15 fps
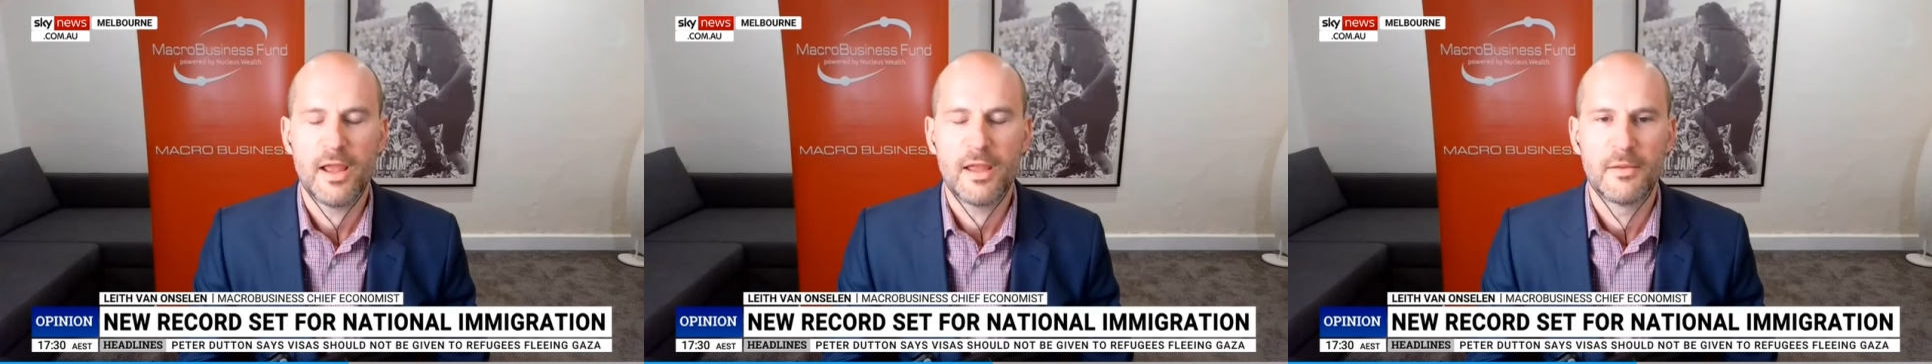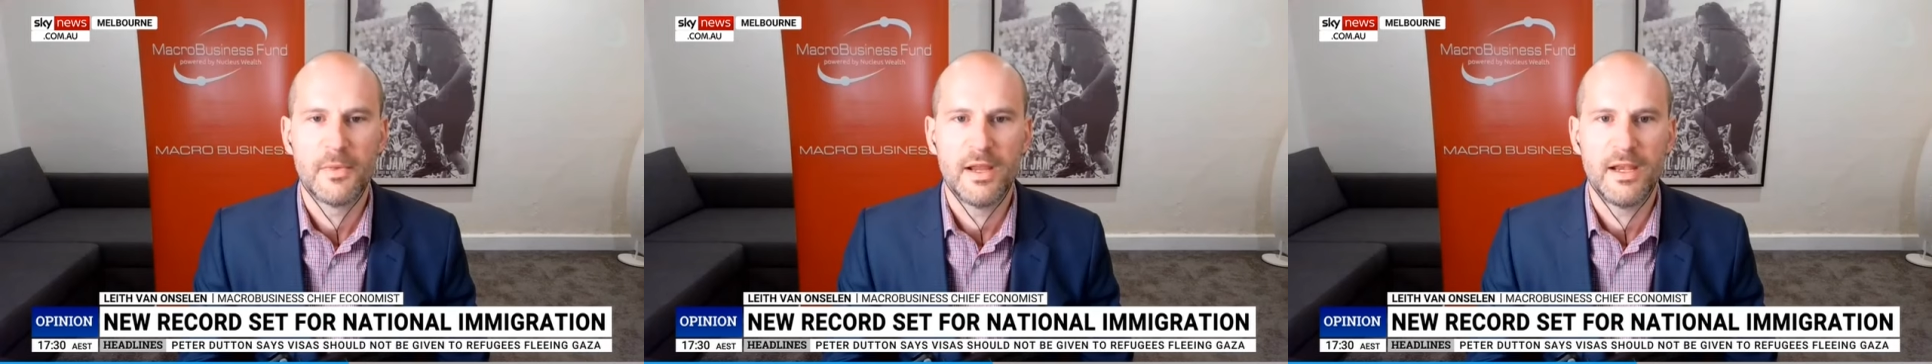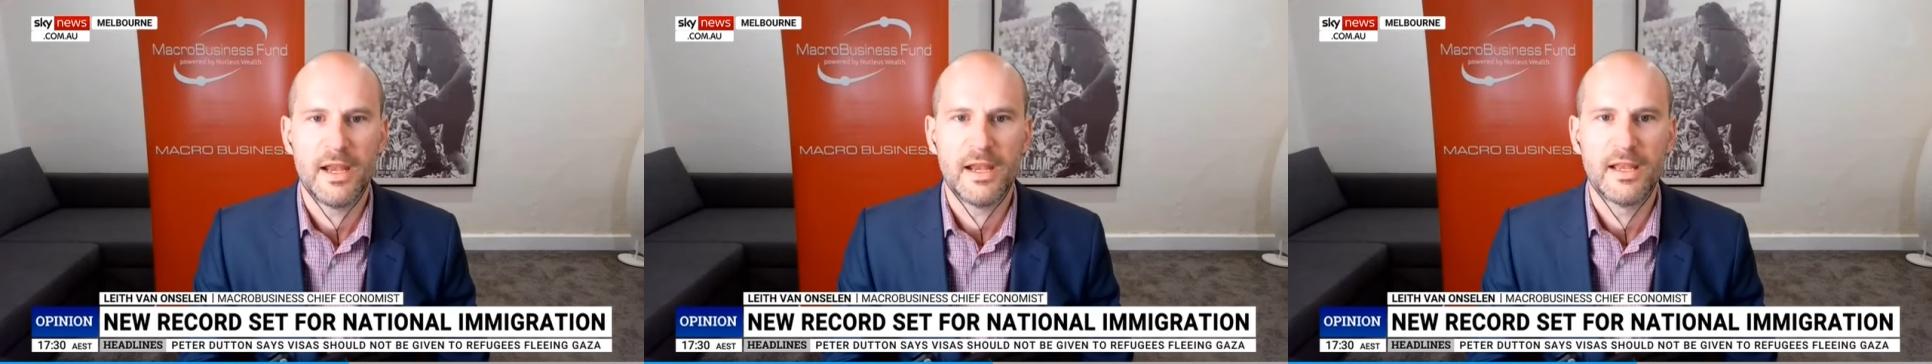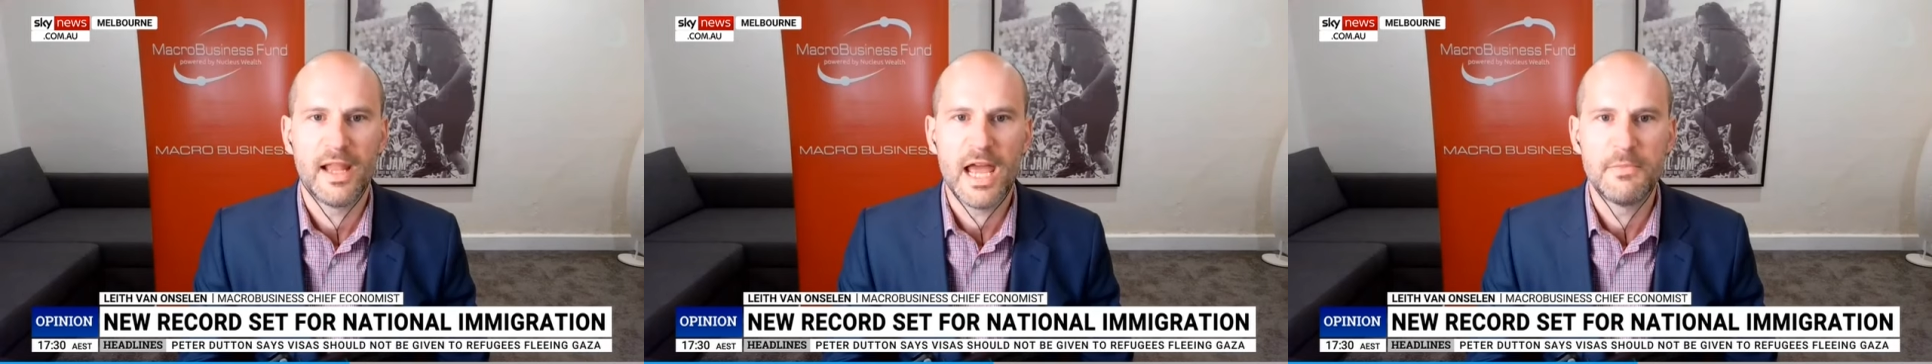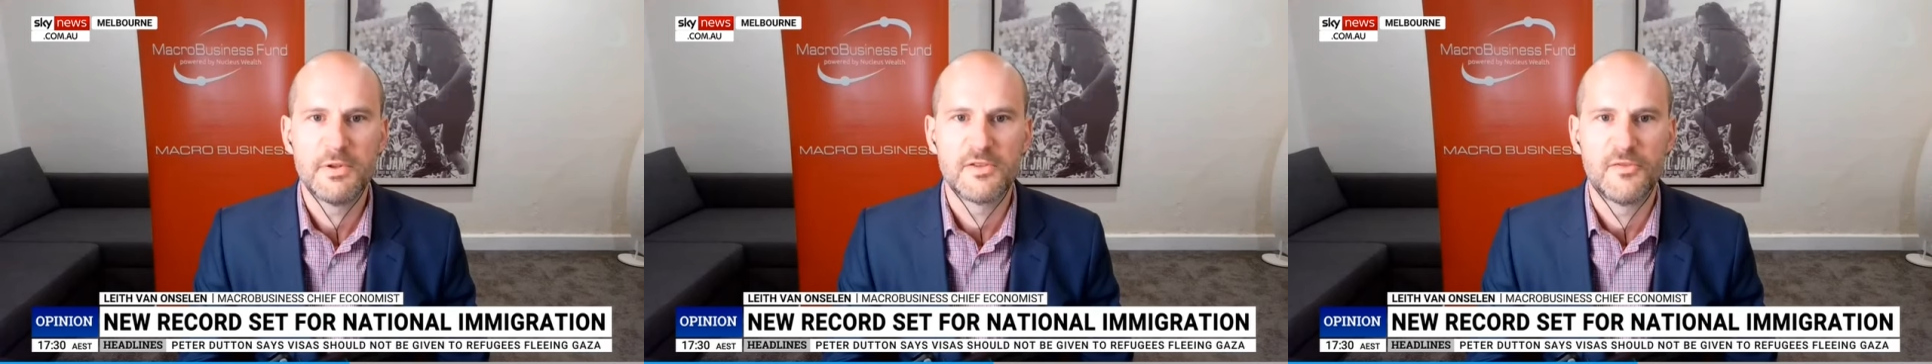I mean, in
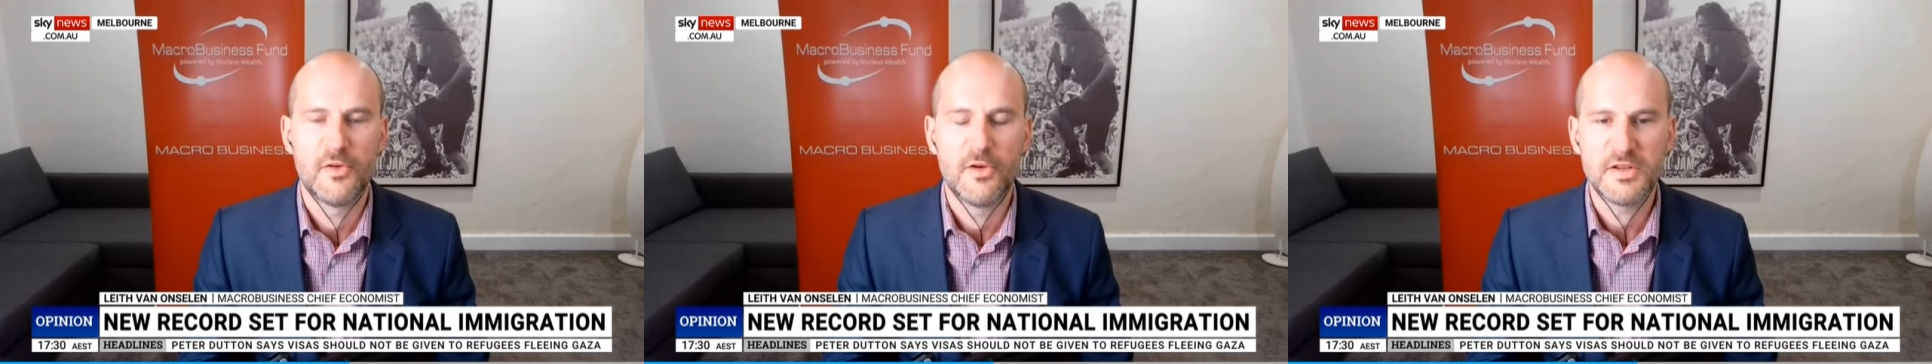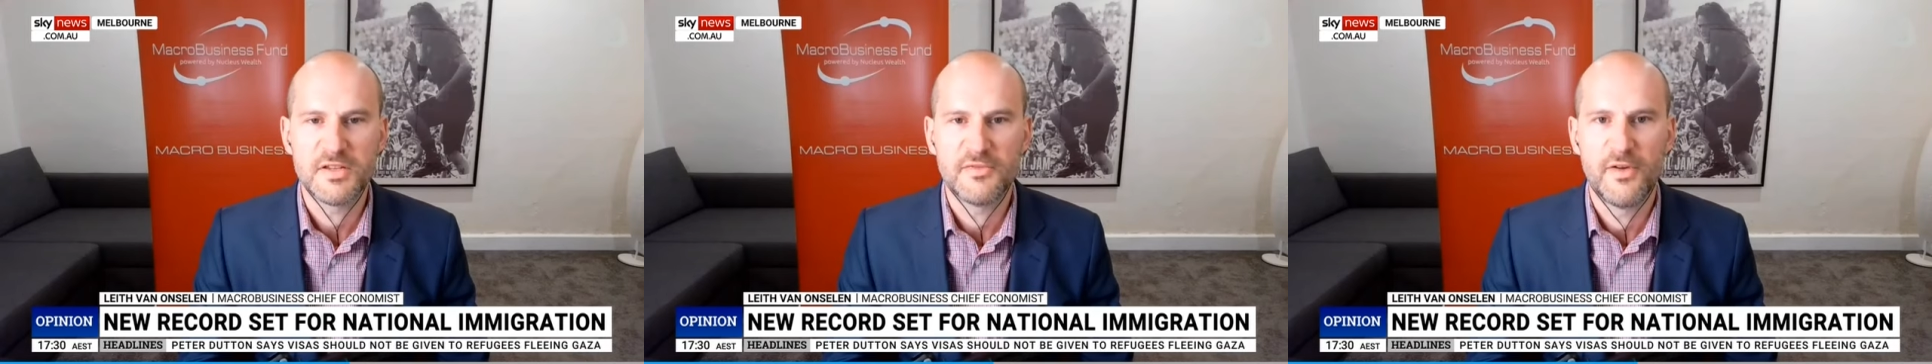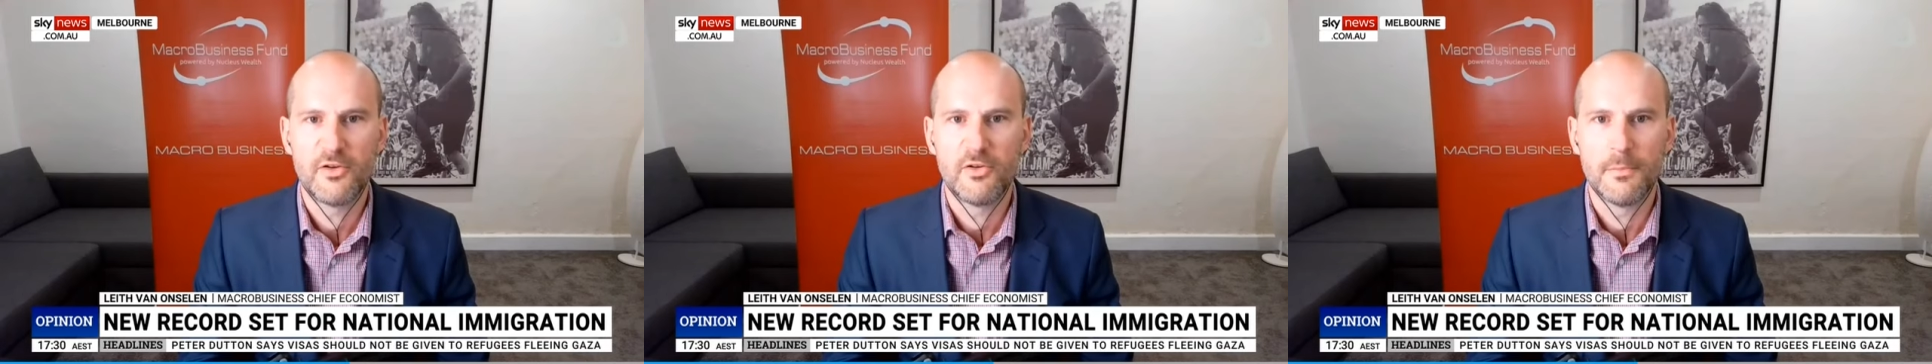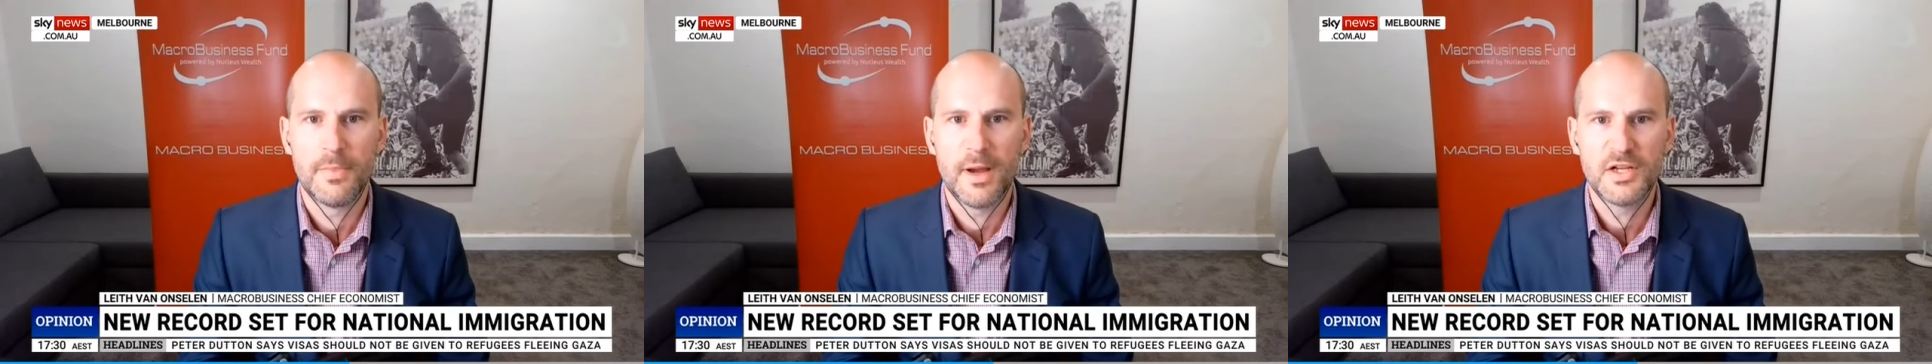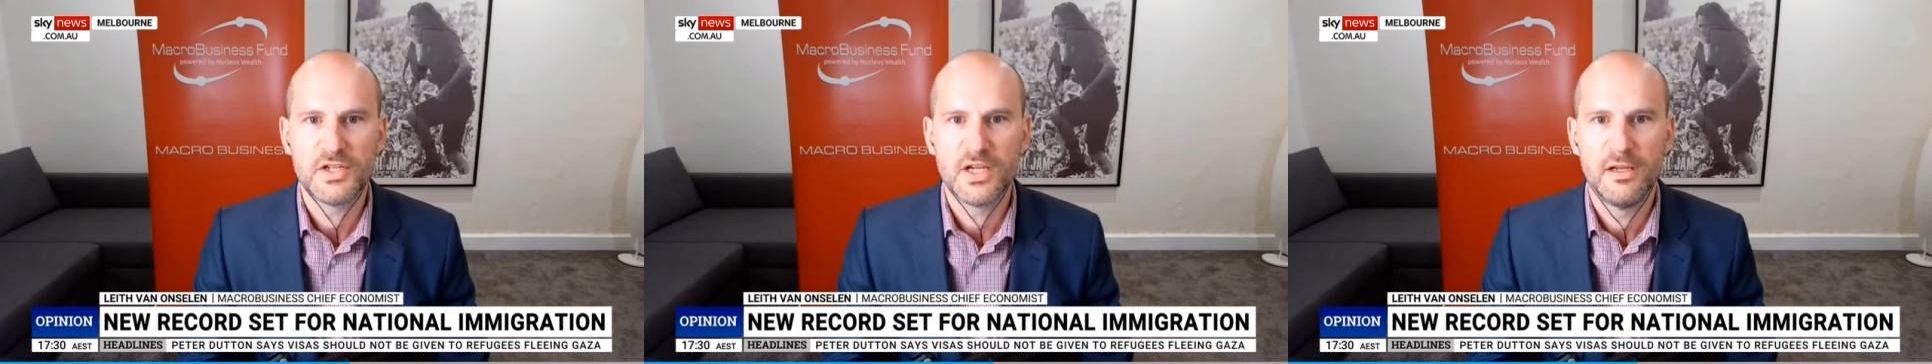Labor's first federal
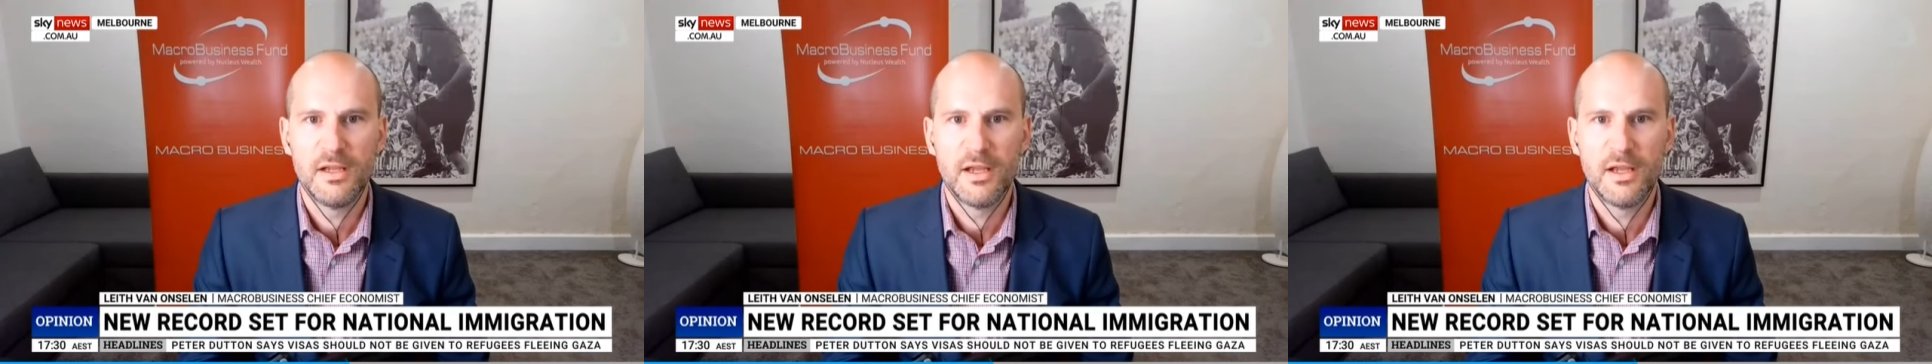budget